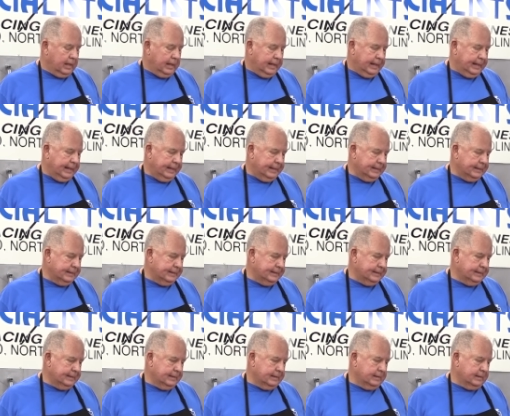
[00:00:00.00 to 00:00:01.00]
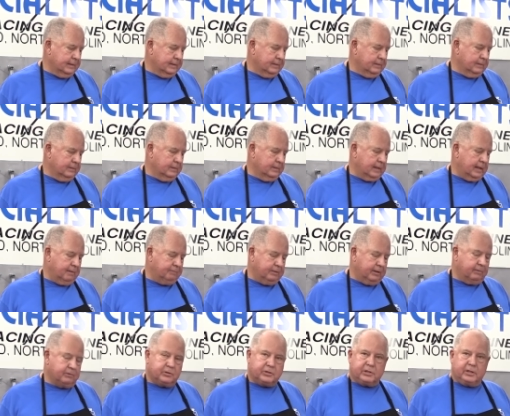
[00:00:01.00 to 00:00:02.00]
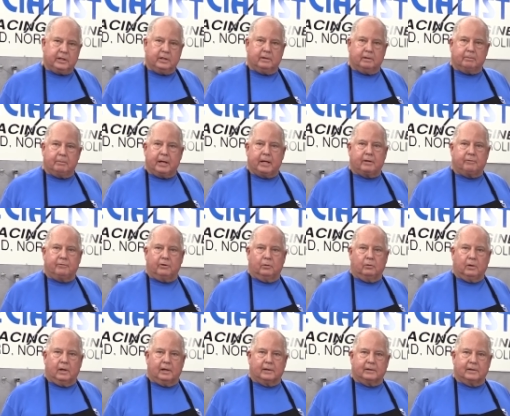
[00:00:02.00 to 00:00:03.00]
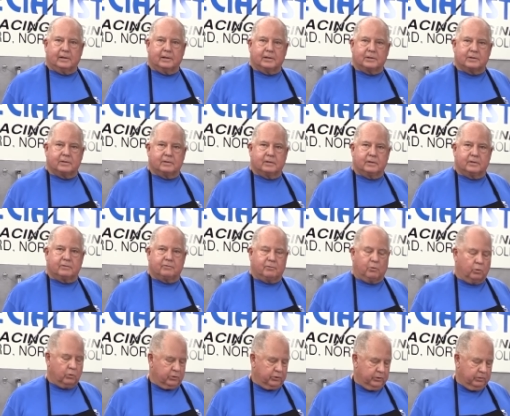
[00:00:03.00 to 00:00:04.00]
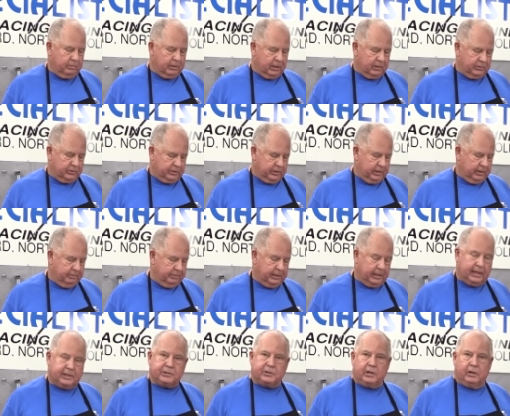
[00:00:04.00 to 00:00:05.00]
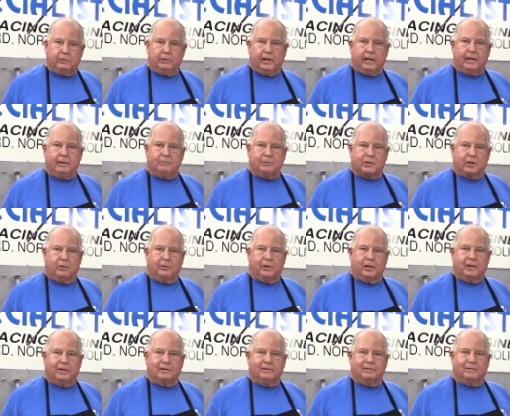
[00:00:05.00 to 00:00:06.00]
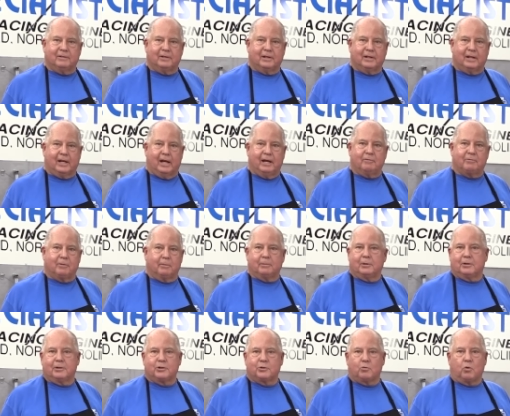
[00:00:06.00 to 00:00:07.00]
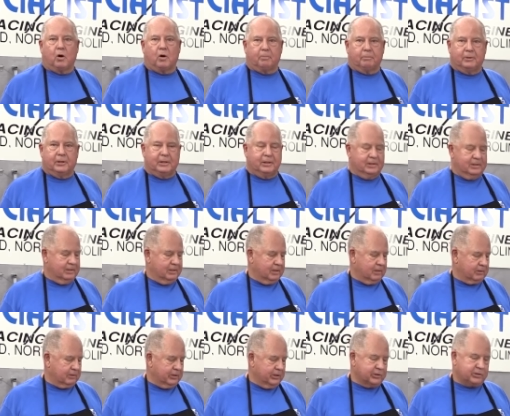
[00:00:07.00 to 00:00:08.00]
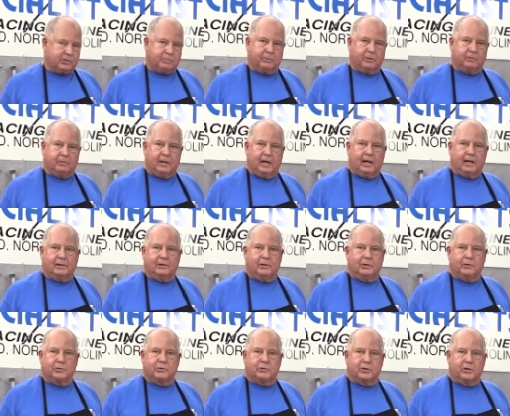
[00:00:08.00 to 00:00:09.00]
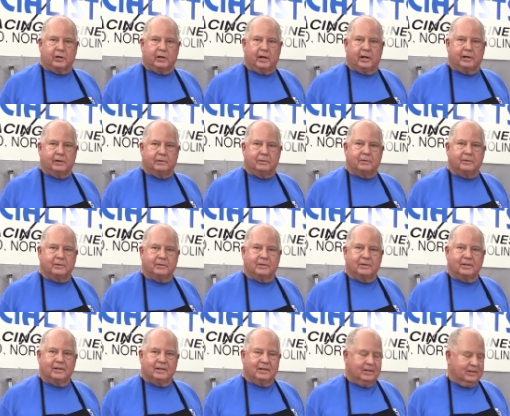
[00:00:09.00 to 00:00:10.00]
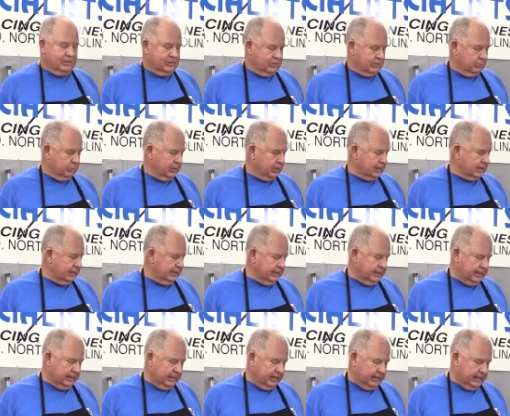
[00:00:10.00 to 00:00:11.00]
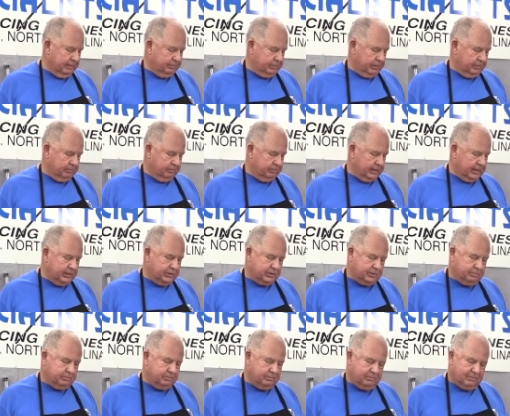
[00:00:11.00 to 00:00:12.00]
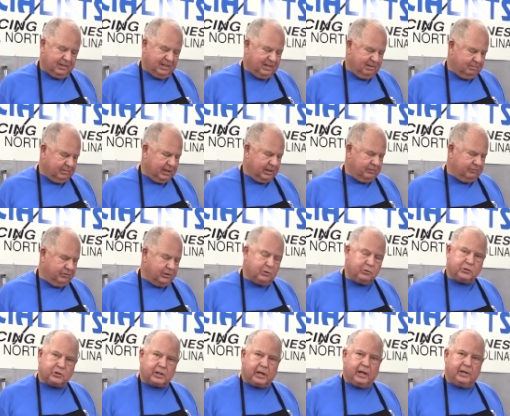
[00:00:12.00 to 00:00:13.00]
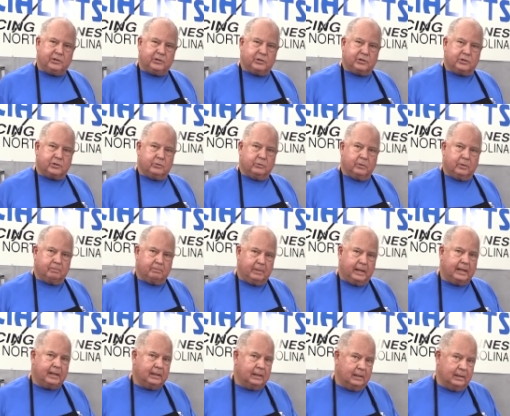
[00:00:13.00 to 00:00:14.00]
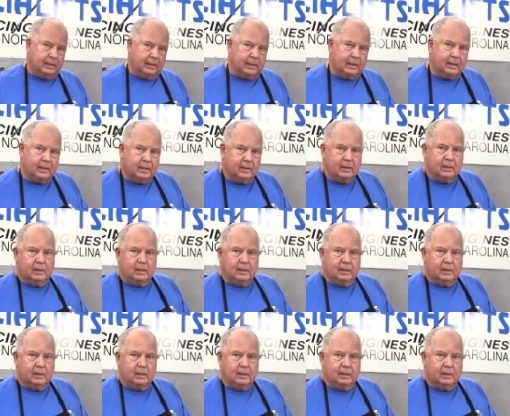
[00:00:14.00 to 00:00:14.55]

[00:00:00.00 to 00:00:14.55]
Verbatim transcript: and I've never seen a manifold like this, this 4 2 barrel setup. It has no names on it. It came from a swap meet that our customer got years ago. So we cleaned it up and made a few changes to it. Mainly,